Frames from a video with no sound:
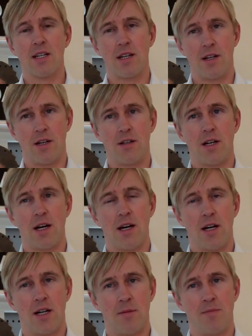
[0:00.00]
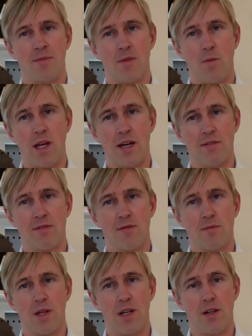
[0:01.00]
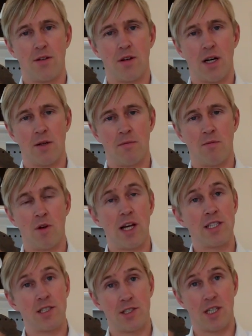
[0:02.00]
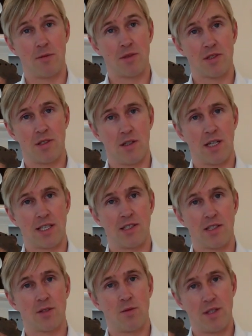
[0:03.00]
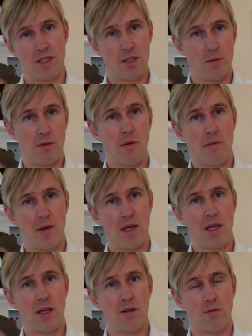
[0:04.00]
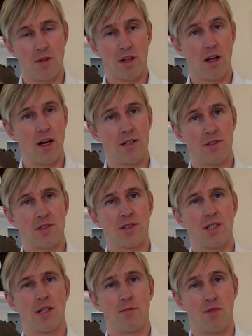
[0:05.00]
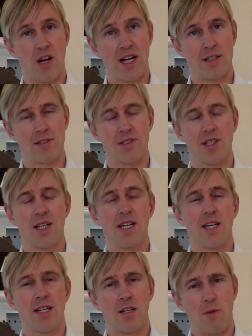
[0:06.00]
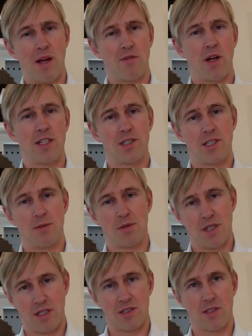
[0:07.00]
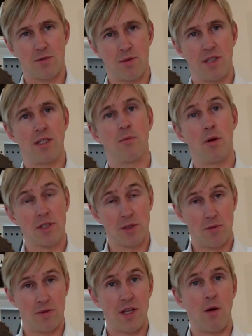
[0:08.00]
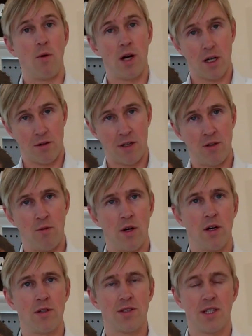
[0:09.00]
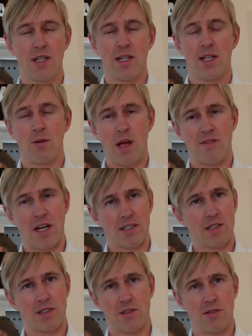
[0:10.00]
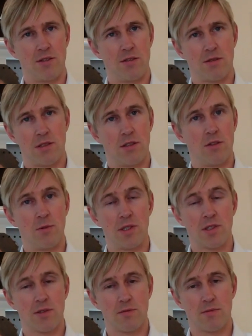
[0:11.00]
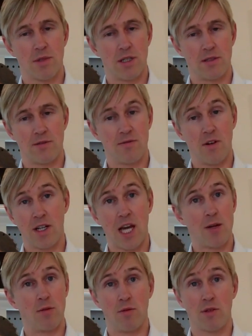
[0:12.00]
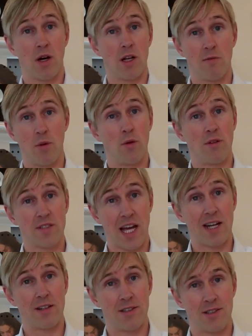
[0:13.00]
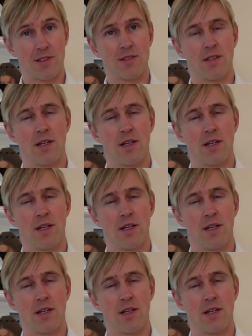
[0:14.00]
We have relationships that exist within WPP with clients and brands. We have relationships that exist within the Possible network around the world. We have access to an enormous and very capable kind of pool of talent.